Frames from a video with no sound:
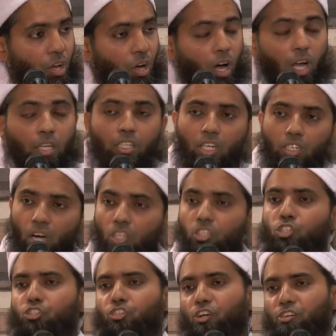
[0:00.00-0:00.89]
On the
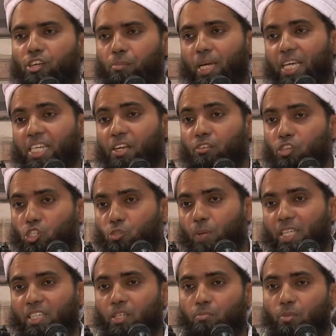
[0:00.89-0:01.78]
contrary, my dear
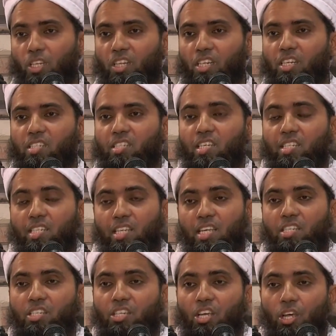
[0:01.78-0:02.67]
respected brothers and
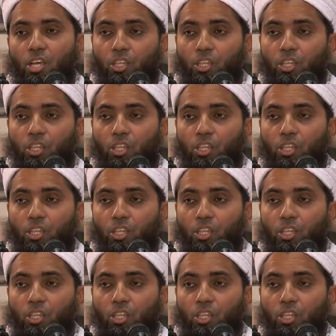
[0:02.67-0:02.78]
sisters,